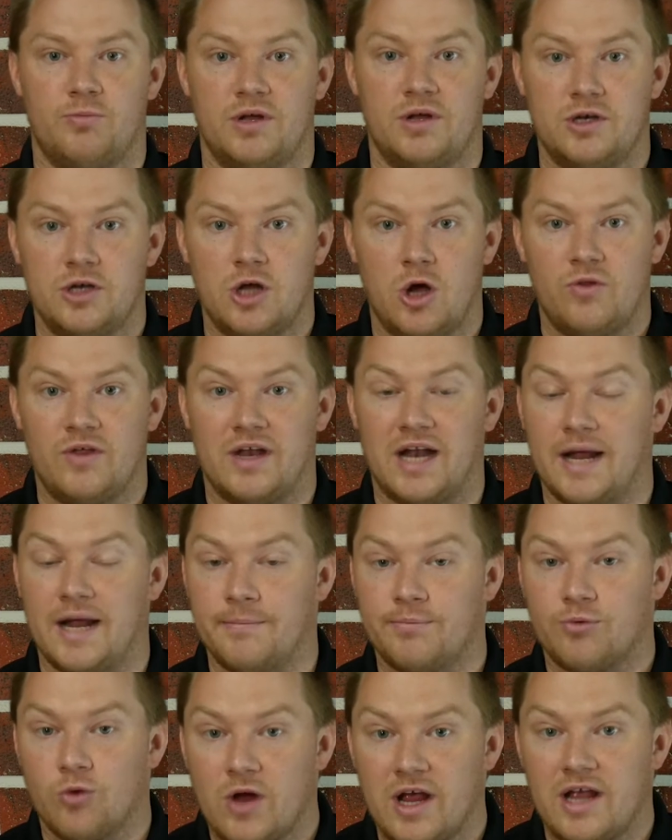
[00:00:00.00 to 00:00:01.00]
But know that I
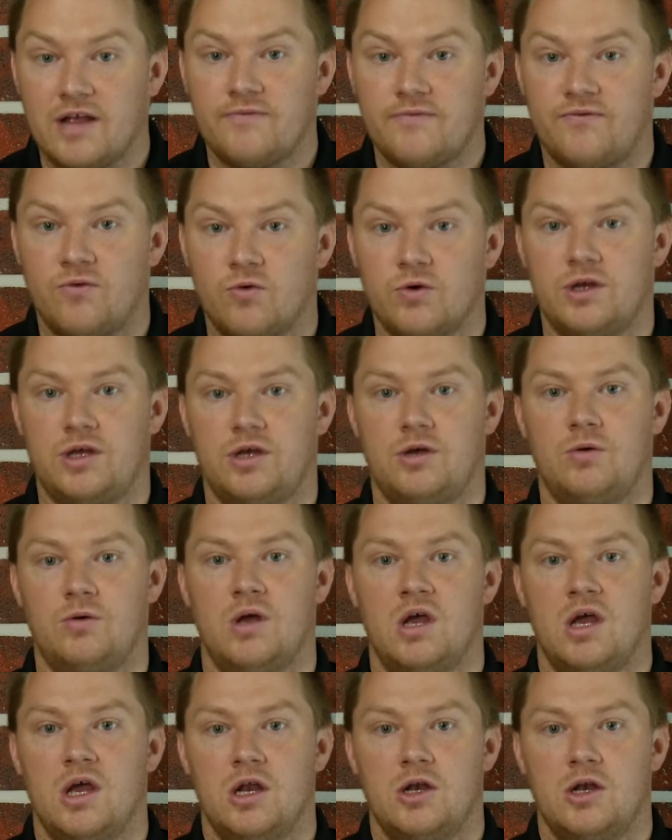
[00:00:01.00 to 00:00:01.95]
am praying for you,